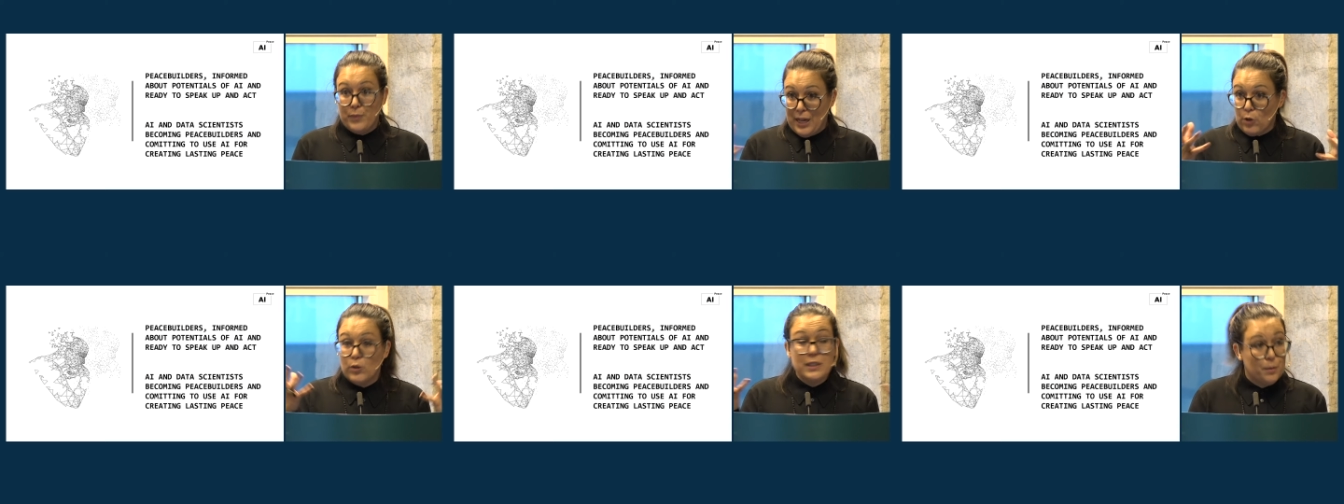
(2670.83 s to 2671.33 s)

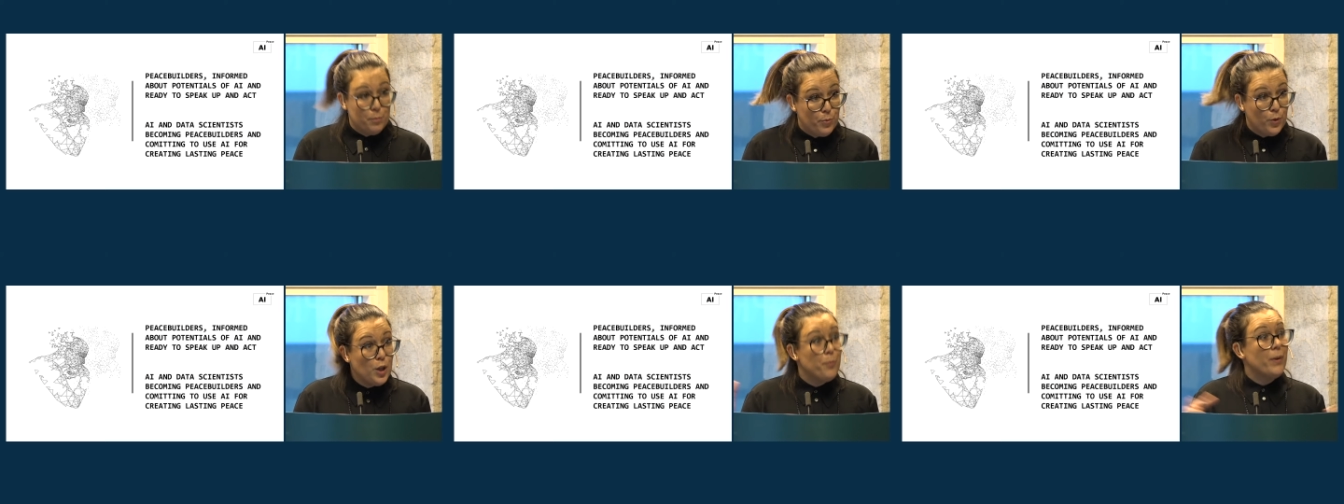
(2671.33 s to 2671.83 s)
not only the
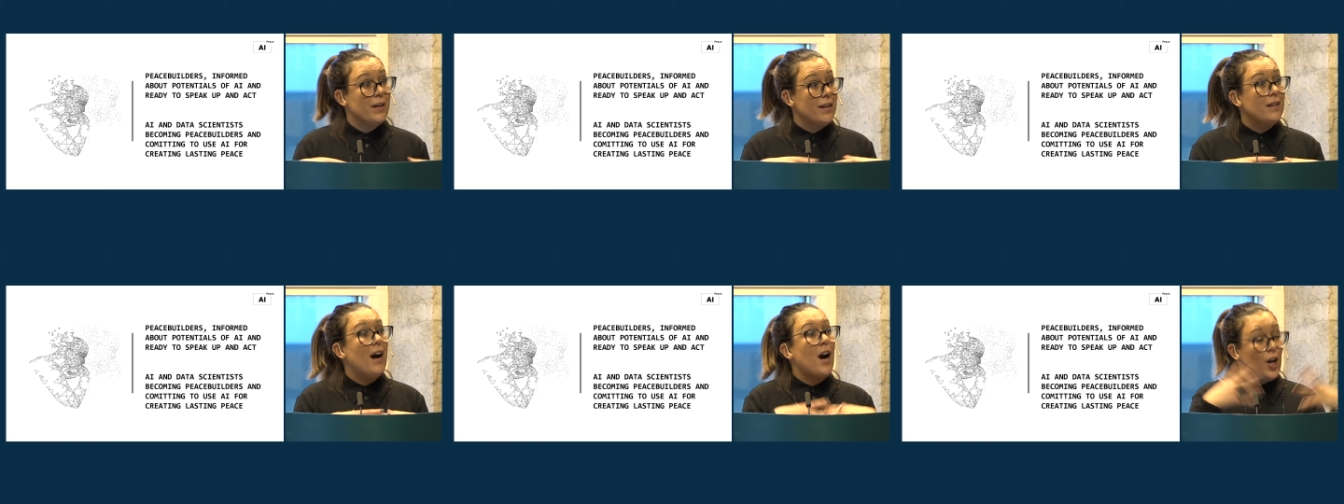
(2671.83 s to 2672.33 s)
book but
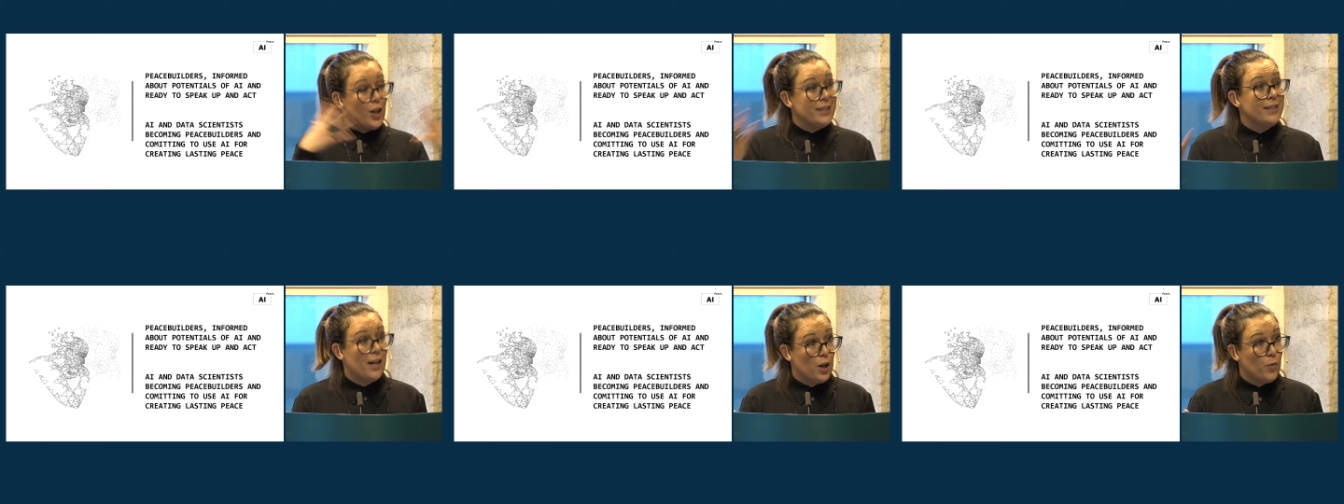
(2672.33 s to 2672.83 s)
our
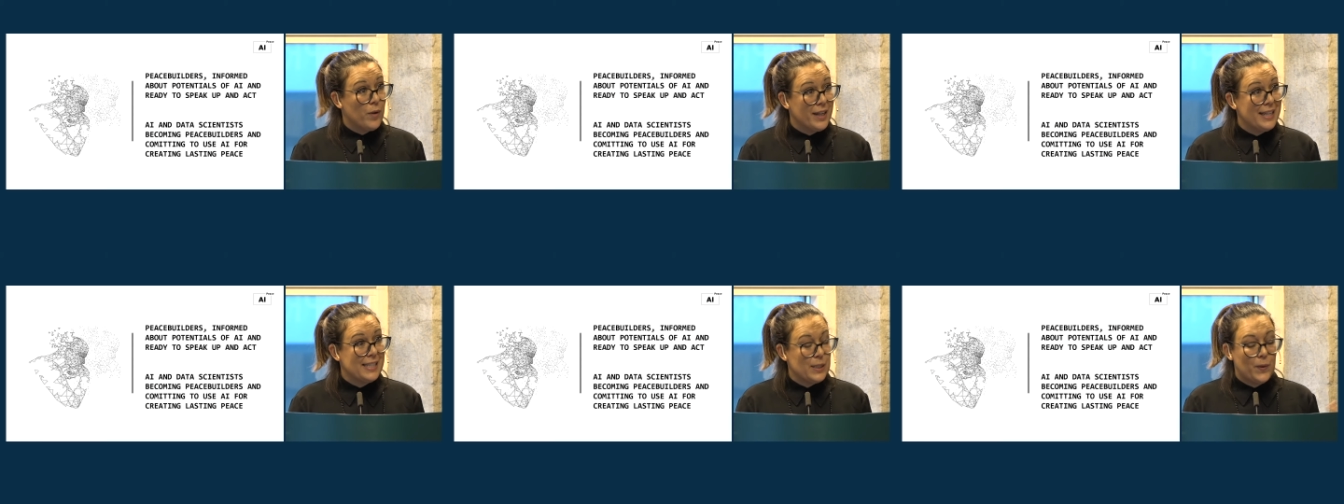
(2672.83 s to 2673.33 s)
entire
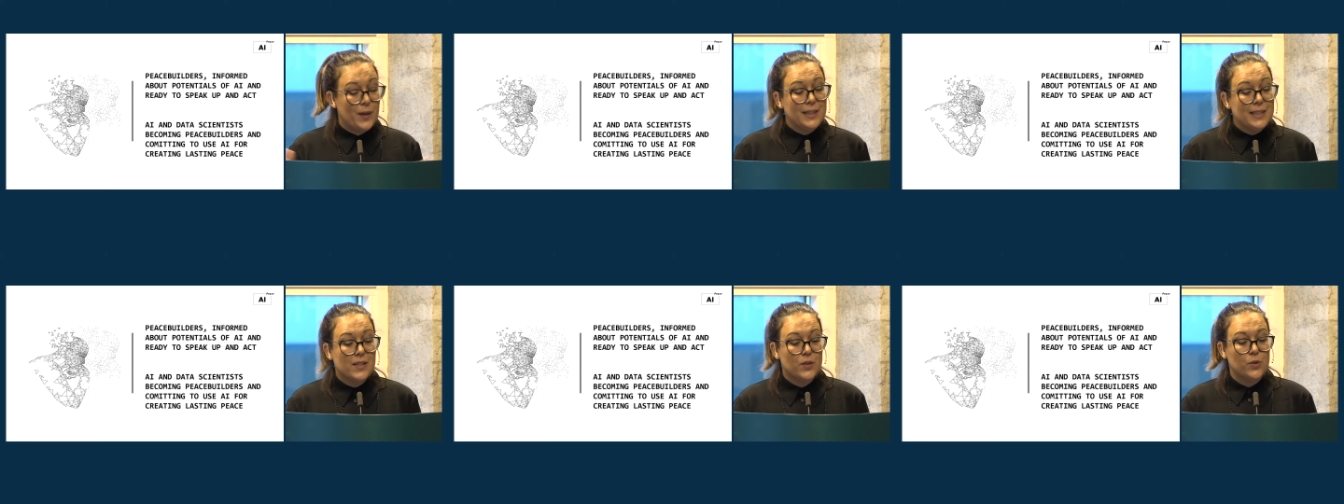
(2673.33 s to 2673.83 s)
work as well
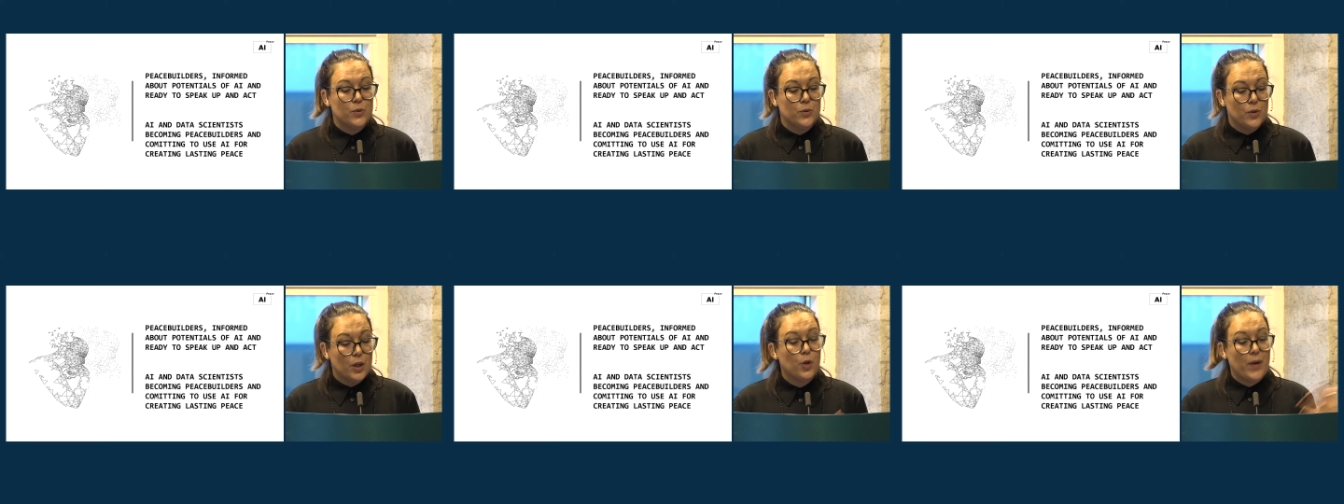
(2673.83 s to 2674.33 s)
is
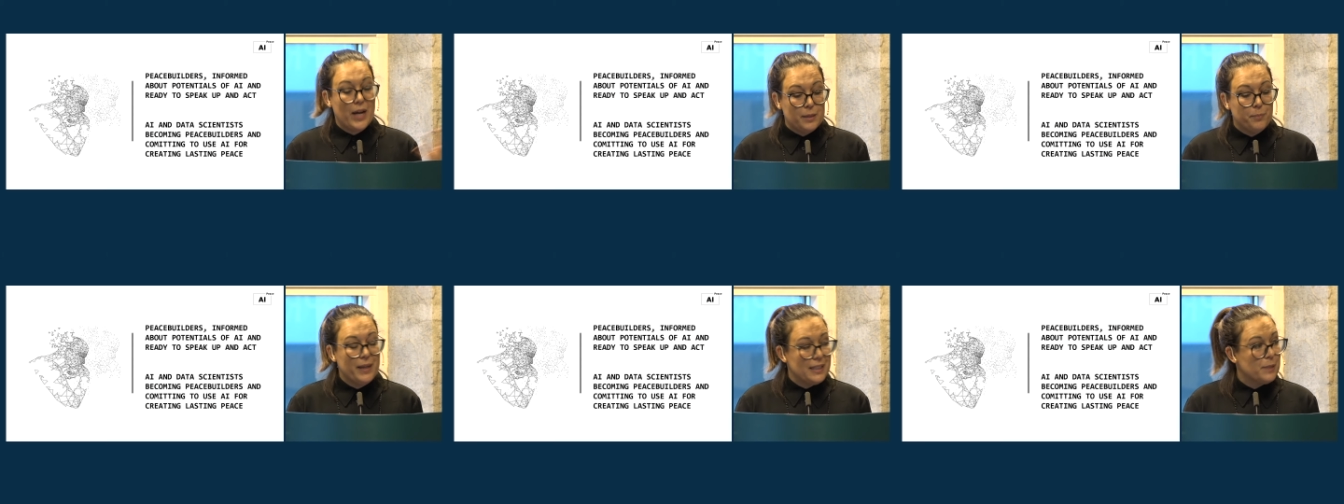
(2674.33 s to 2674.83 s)
to
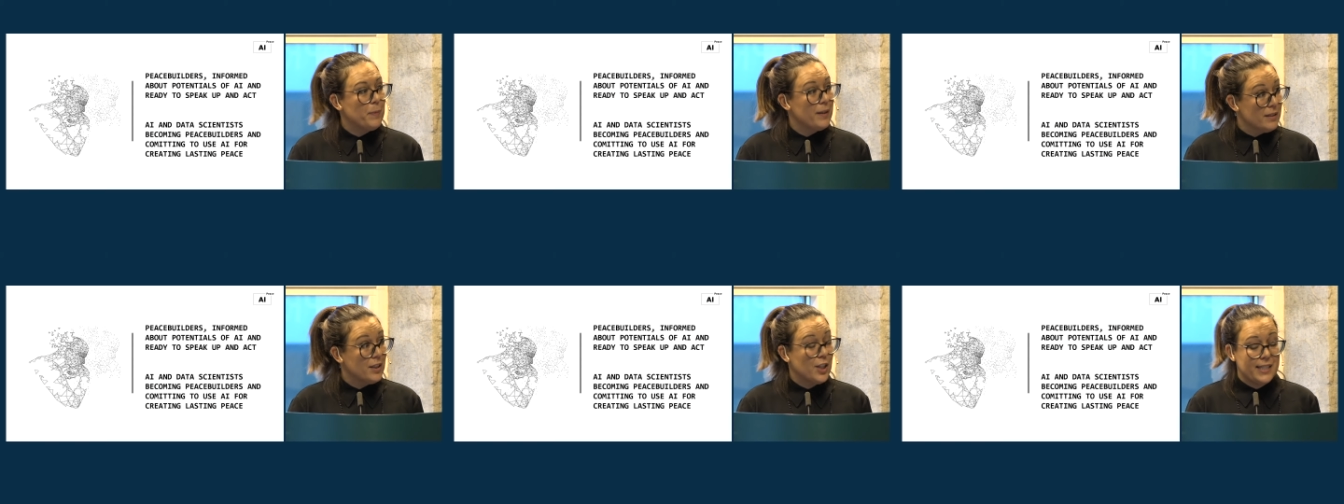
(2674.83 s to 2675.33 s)
create peace
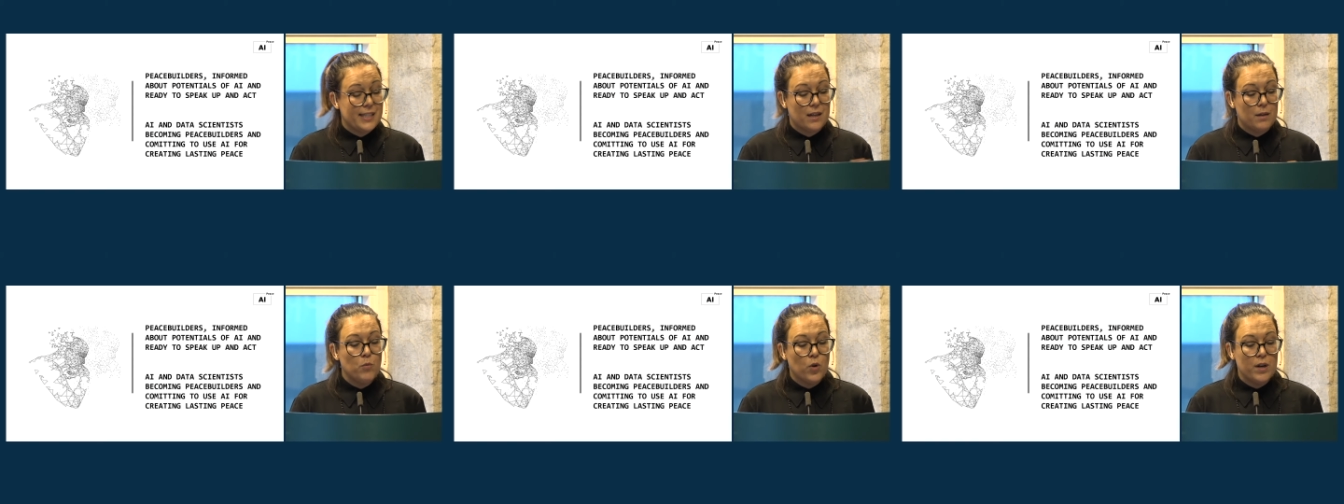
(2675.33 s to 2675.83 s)
builders that
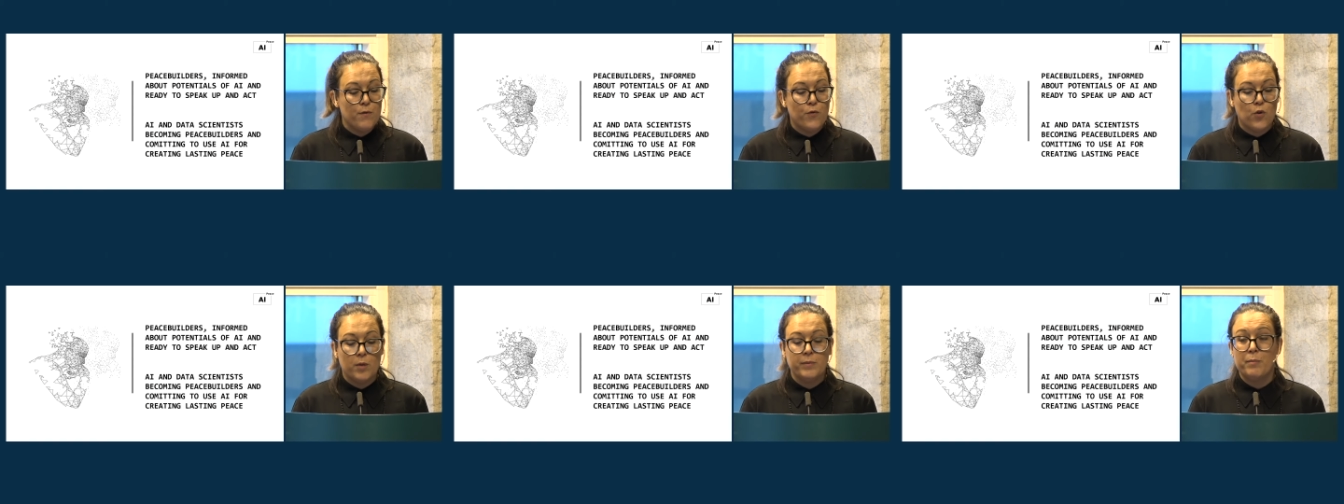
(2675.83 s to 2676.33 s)
are more
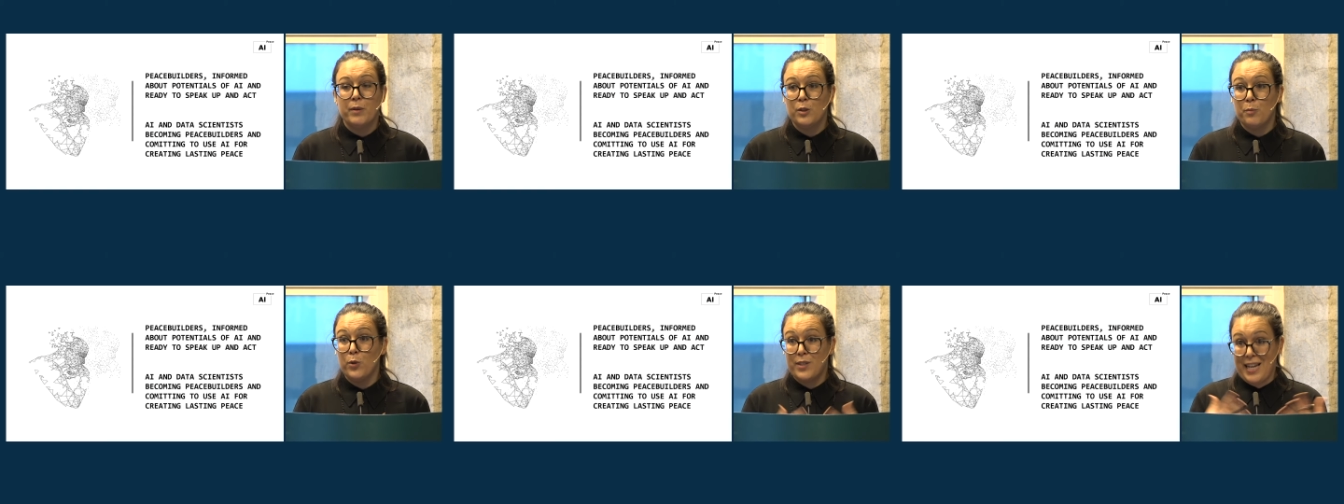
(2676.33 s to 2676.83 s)
informed about
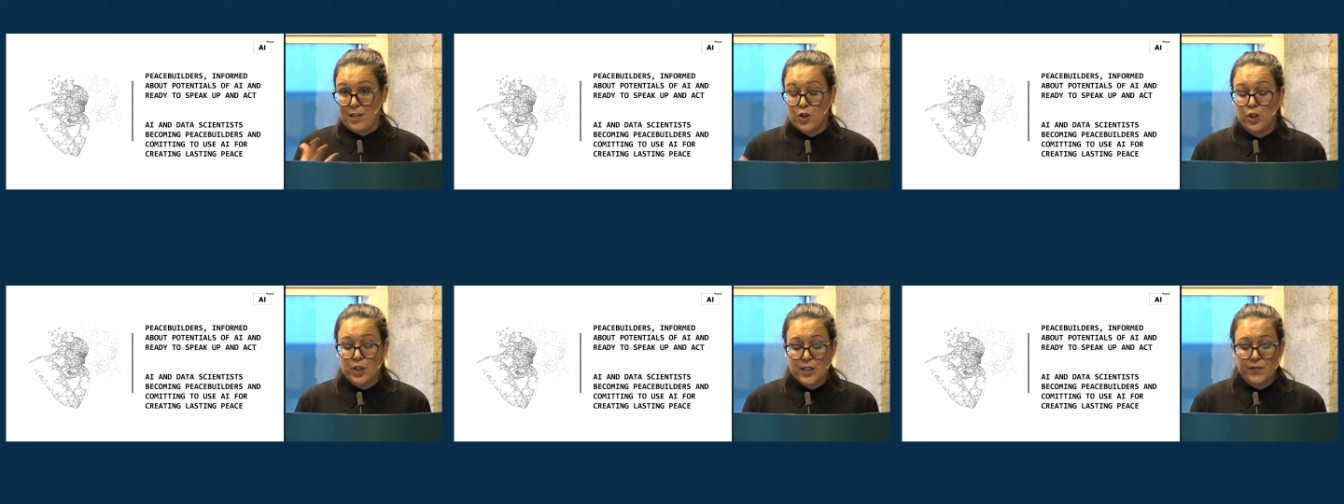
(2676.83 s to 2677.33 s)
the
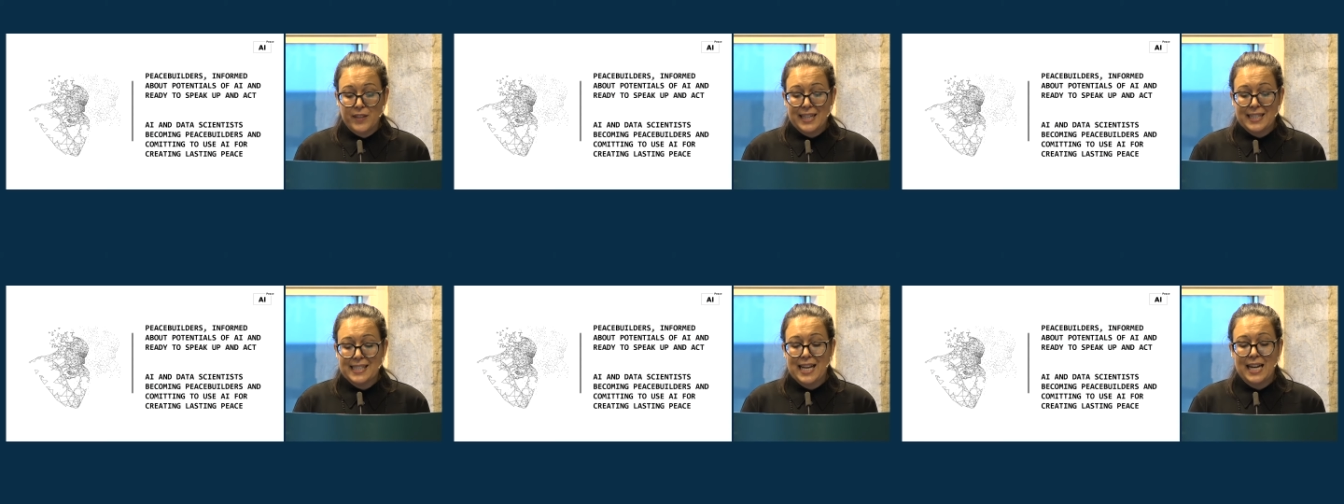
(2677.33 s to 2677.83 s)
potentials of
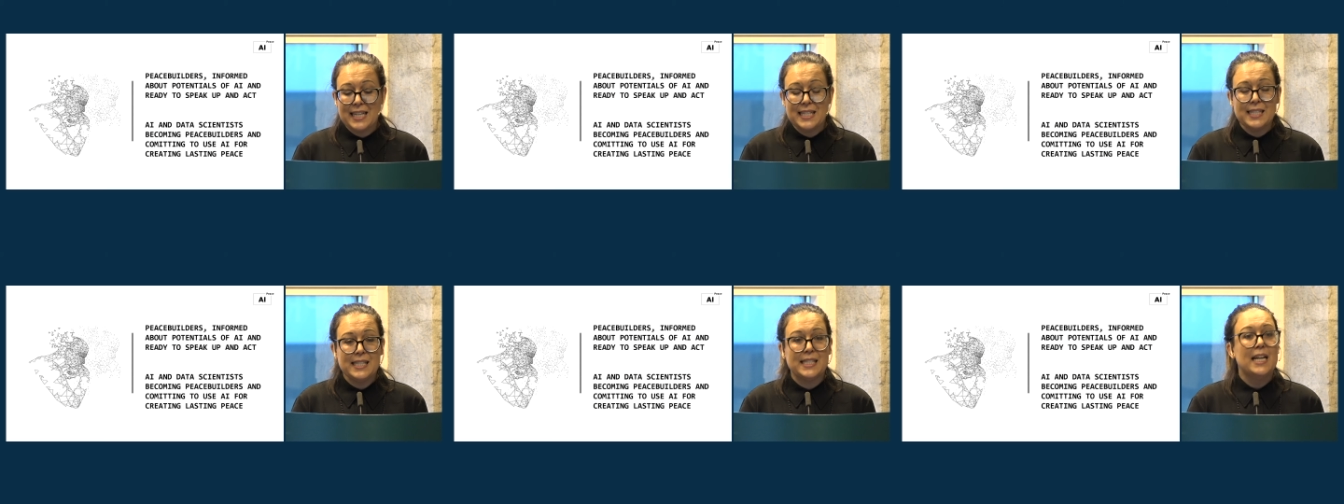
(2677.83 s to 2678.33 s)
data
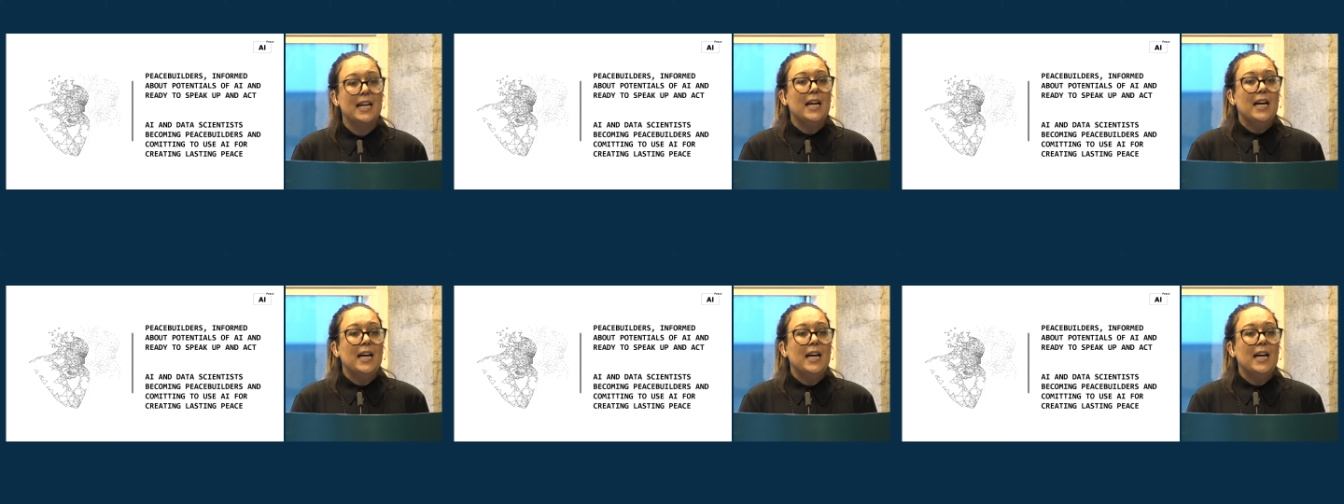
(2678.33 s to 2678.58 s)
science